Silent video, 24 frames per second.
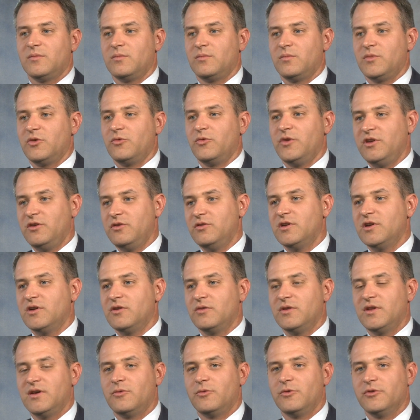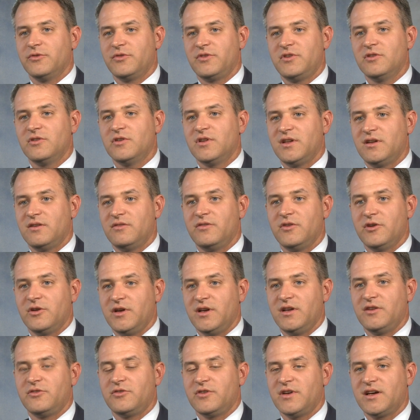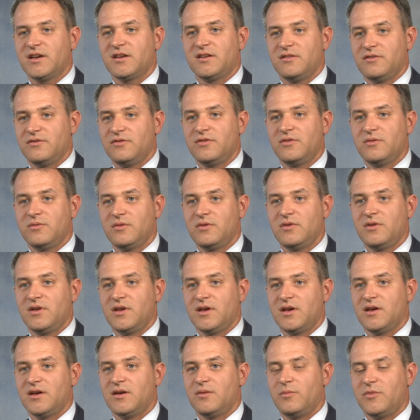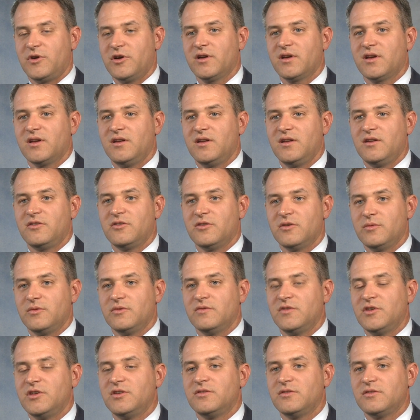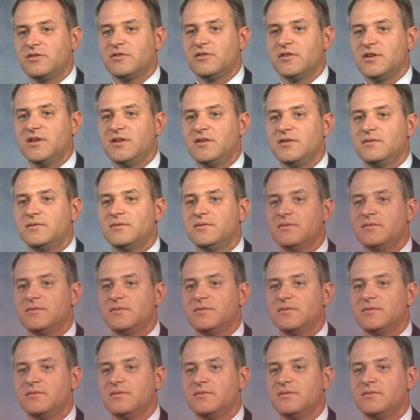but we do know that we're still at a very attractive market in terms of interest rate.